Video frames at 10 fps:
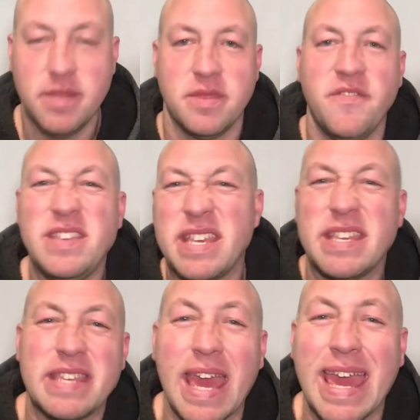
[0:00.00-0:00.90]
There is a
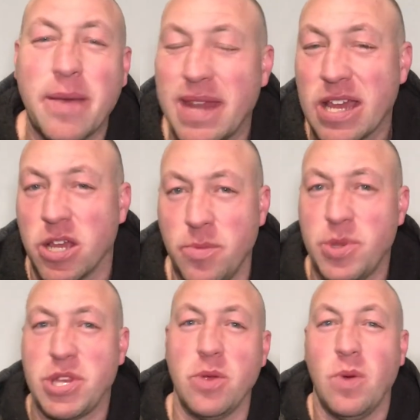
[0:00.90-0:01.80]
saying when it comes
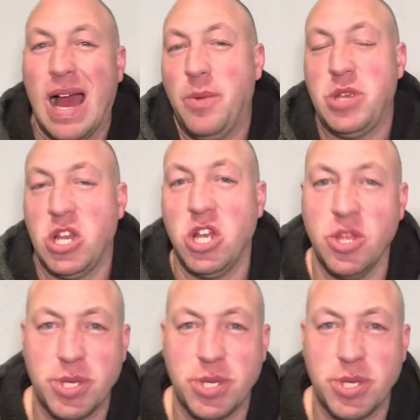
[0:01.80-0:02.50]
to how to learn